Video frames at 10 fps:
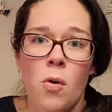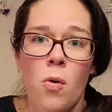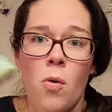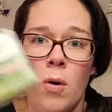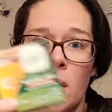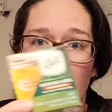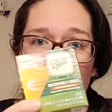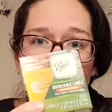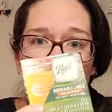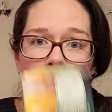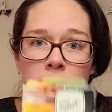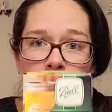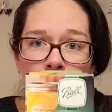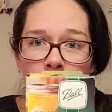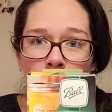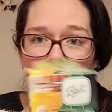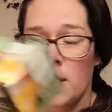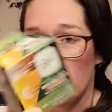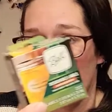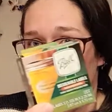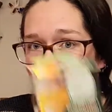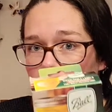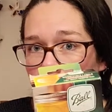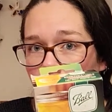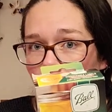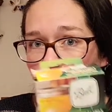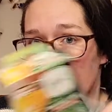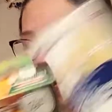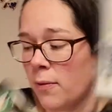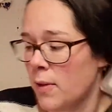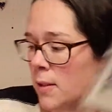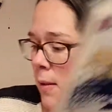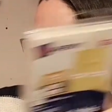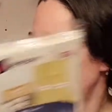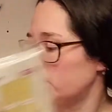or a dissolvable label that can wash off easily.